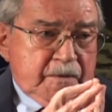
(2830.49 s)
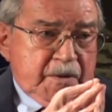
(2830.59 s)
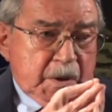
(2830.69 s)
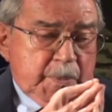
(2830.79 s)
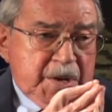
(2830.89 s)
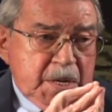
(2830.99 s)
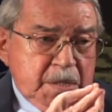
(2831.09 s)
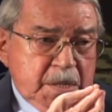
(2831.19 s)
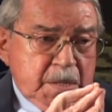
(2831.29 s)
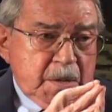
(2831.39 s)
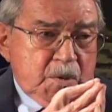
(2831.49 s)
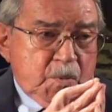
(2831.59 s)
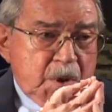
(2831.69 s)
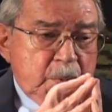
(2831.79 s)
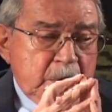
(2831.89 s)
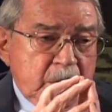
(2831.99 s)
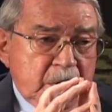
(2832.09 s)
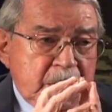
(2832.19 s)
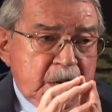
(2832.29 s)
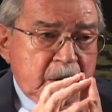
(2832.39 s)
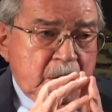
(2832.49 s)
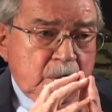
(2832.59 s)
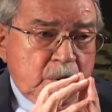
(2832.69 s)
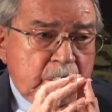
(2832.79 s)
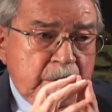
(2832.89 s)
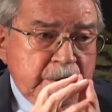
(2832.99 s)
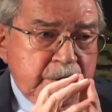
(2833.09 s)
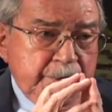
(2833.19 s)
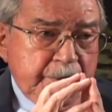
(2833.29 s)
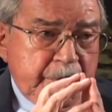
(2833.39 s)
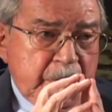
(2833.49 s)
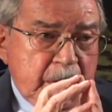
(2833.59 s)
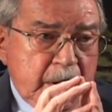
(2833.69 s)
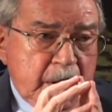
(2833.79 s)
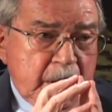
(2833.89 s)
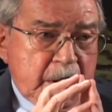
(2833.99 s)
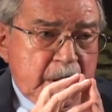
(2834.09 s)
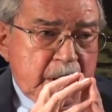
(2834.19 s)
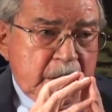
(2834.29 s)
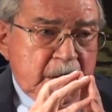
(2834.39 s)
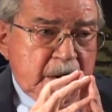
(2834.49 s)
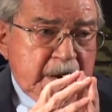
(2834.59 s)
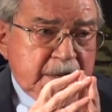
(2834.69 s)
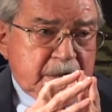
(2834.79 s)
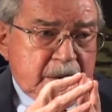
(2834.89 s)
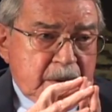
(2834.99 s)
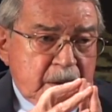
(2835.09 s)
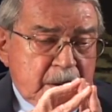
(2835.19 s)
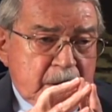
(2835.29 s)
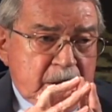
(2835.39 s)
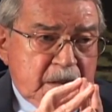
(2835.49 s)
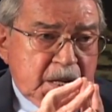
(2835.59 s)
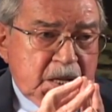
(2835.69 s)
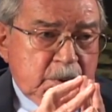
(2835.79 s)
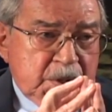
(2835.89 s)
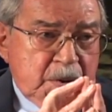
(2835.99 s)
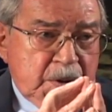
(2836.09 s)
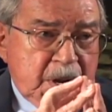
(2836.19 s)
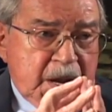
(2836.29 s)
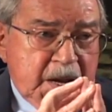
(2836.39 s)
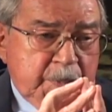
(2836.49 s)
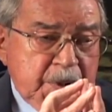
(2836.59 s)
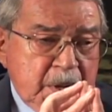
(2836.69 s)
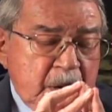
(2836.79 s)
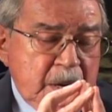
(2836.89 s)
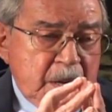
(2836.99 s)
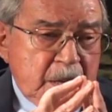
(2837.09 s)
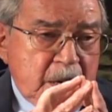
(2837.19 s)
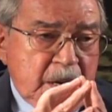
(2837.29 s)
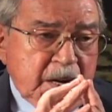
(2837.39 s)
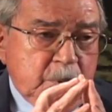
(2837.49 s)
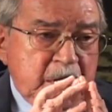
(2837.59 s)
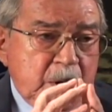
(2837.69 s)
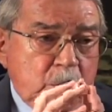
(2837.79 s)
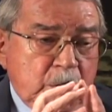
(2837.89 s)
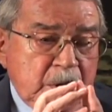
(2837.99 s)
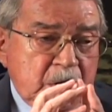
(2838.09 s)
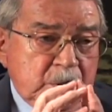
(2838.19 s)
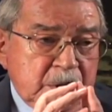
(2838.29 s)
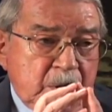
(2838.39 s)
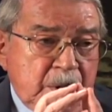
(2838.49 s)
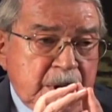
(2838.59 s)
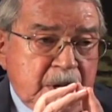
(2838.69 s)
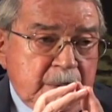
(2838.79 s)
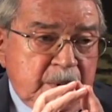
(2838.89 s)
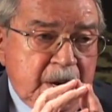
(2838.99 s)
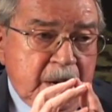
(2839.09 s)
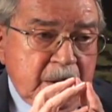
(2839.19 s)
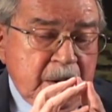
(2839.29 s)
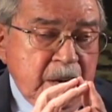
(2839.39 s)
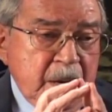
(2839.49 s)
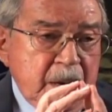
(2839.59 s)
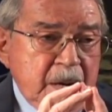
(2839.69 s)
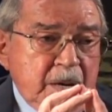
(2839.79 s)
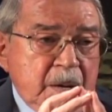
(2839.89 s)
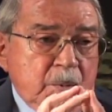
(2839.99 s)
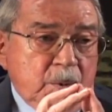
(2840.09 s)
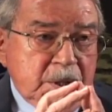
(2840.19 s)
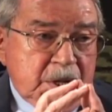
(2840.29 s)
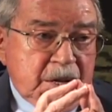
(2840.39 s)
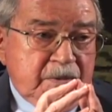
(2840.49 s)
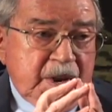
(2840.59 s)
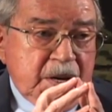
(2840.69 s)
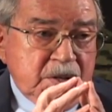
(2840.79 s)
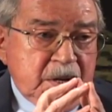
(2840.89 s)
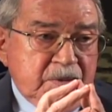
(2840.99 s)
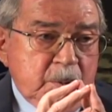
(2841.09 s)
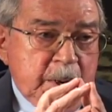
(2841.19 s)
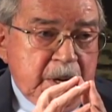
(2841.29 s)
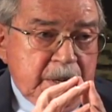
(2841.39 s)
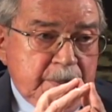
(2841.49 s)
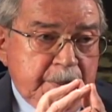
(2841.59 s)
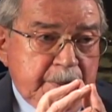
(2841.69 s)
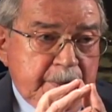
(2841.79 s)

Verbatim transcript: Philippines. We were going to get our orders. And the next thing that was going to happen, the next big order that was going to come down, was the invasion of Japan.